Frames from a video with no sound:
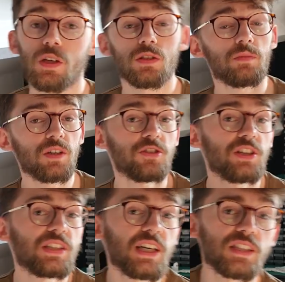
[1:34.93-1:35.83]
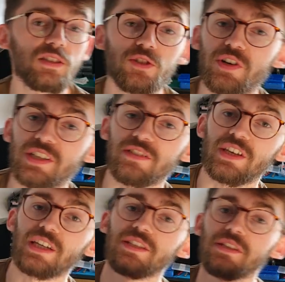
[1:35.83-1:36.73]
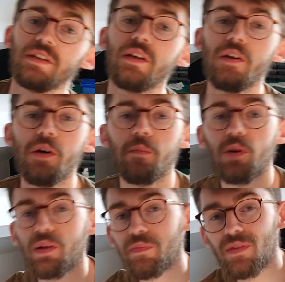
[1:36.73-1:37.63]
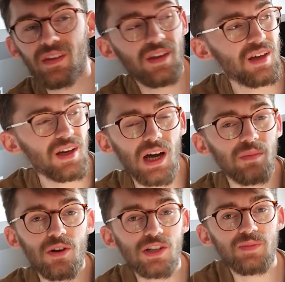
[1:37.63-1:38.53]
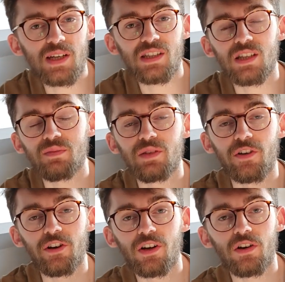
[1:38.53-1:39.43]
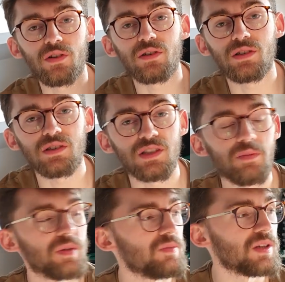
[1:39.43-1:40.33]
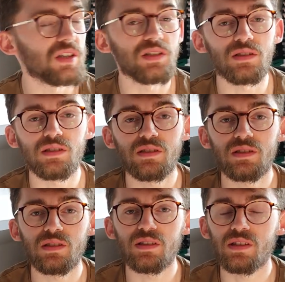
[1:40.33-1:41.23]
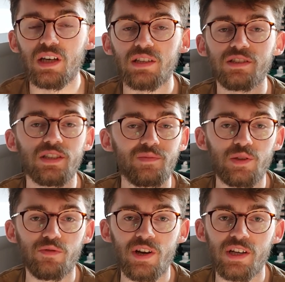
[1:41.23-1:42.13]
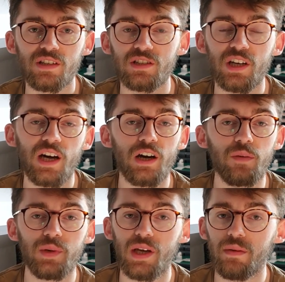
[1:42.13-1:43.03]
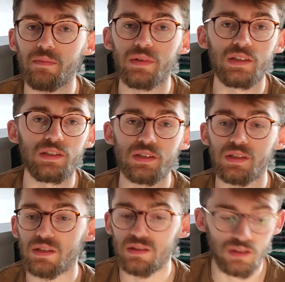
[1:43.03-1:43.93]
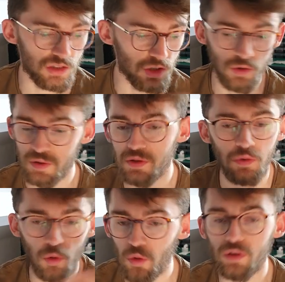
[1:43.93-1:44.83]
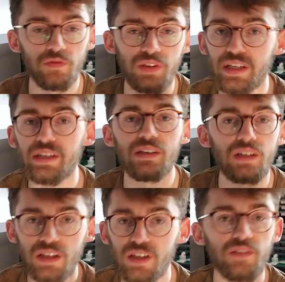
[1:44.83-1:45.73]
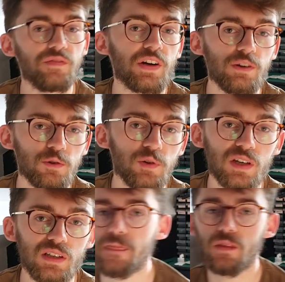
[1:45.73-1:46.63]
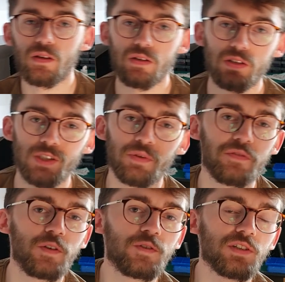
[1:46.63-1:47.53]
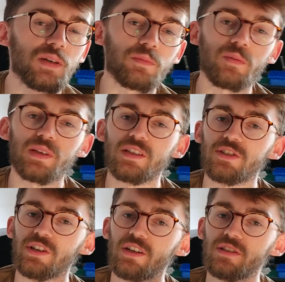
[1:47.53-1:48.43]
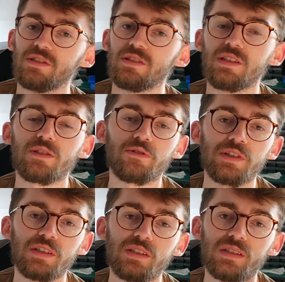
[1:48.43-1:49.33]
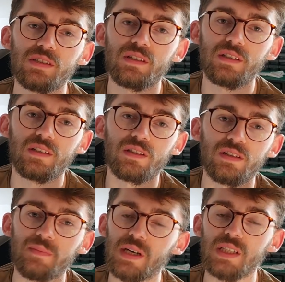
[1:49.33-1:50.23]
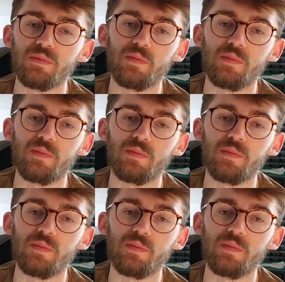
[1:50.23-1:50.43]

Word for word: So I'm going to try and test the duration of the engine, but I'm not expecting it to be very long, simply because the engine seems to run at such a high RPM, it just goes through all of the air very quickly. So in the future, I'm probably going to try and look to decrease the maximum